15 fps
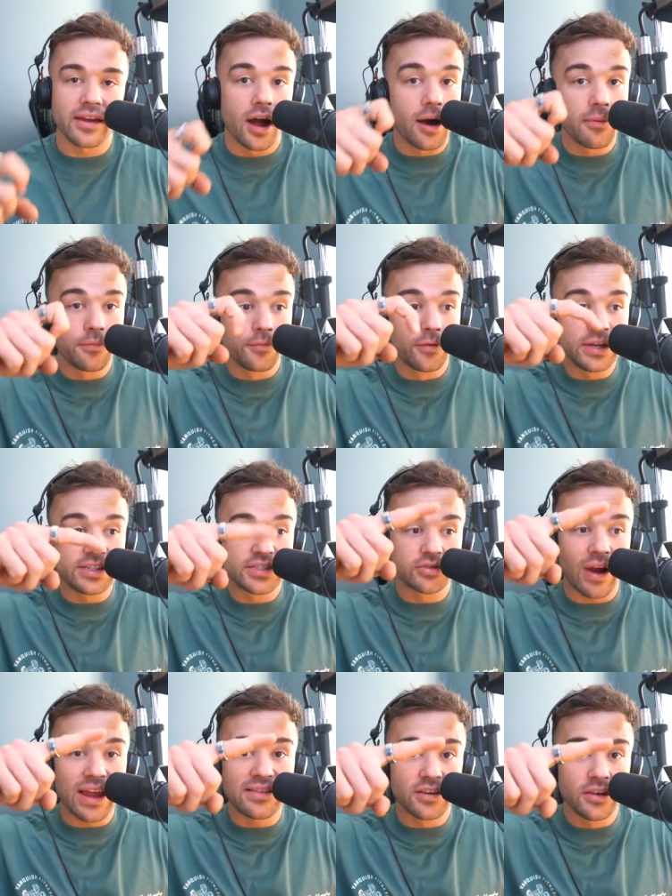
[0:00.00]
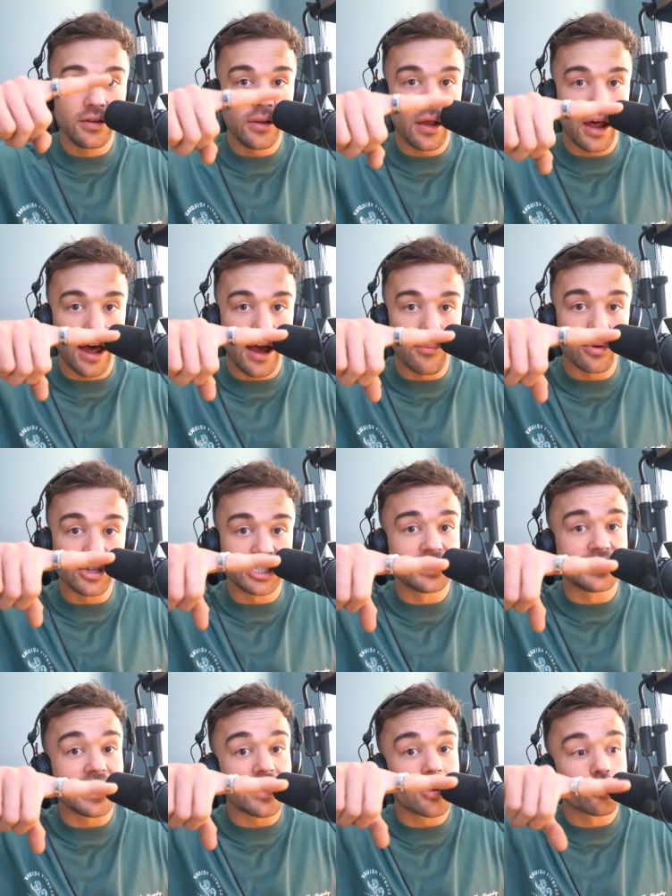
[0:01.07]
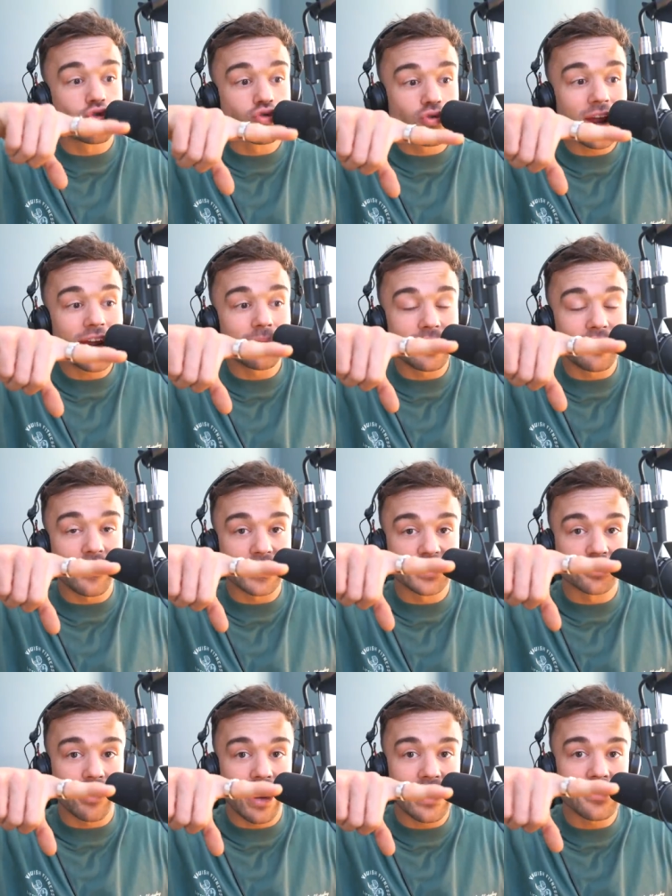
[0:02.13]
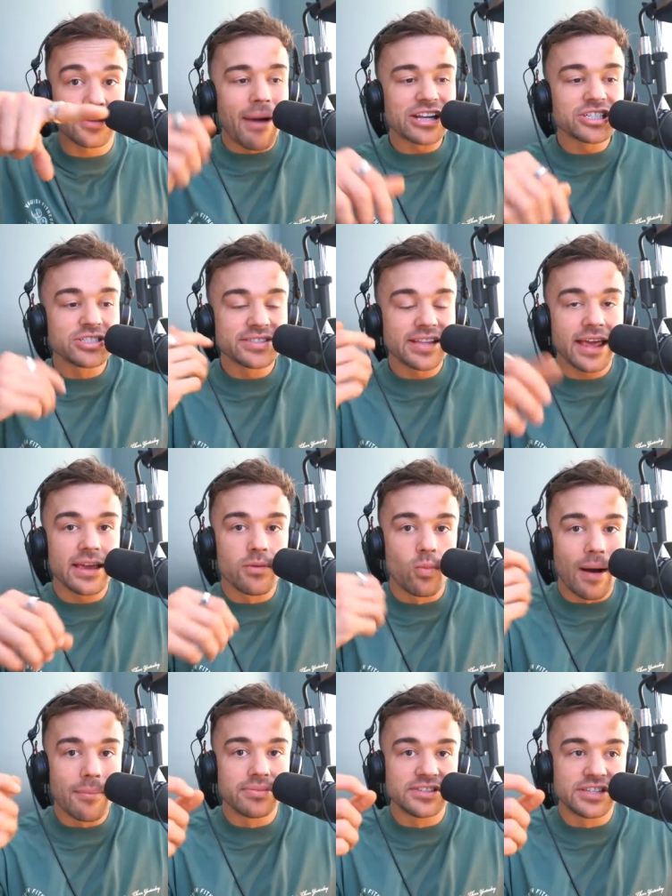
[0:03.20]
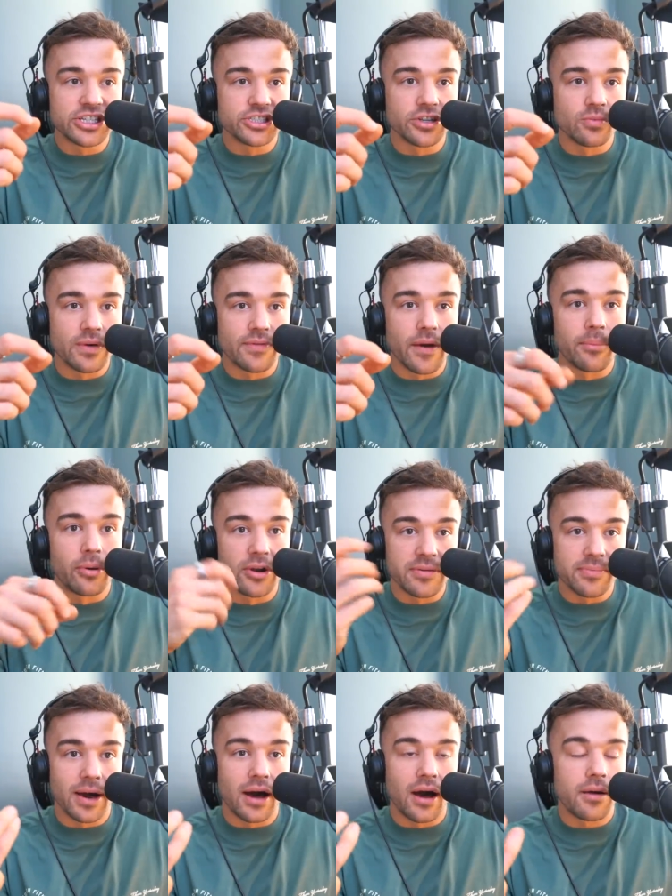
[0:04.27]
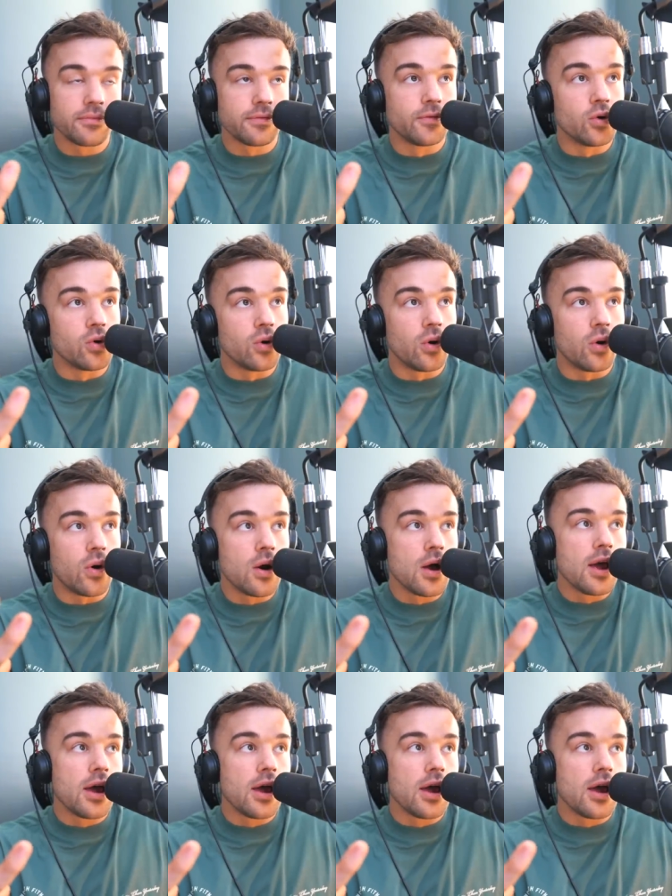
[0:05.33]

It can't fully straighten, um, which is incredibly frustrating. Imagine staying in one position with a body part for